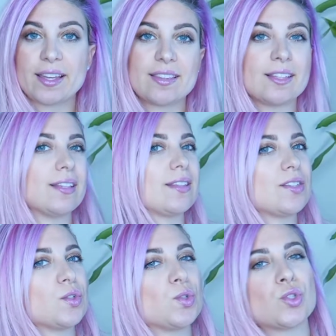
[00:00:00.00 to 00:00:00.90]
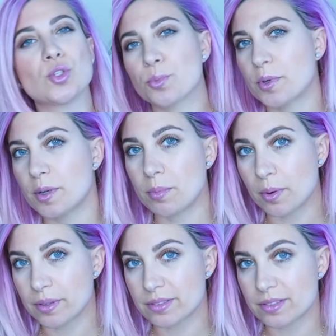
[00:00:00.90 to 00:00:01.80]
I think that this is super
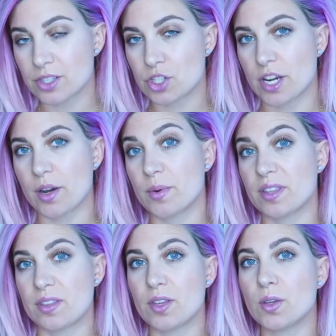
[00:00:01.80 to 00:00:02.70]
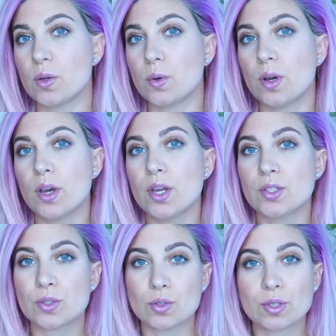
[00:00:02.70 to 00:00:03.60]
important to share with you
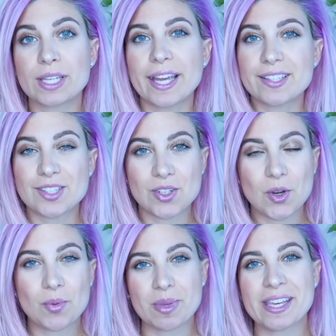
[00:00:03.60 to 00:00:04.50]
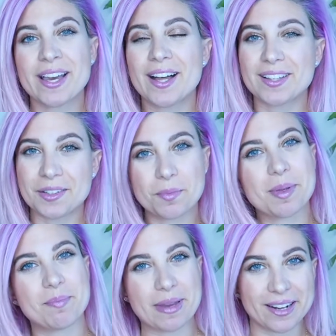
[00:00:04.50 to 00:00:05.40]
so you can get to know me a little
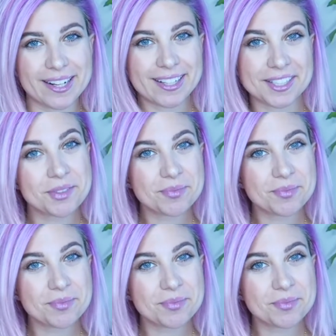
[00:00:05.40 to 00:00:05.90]
bit better.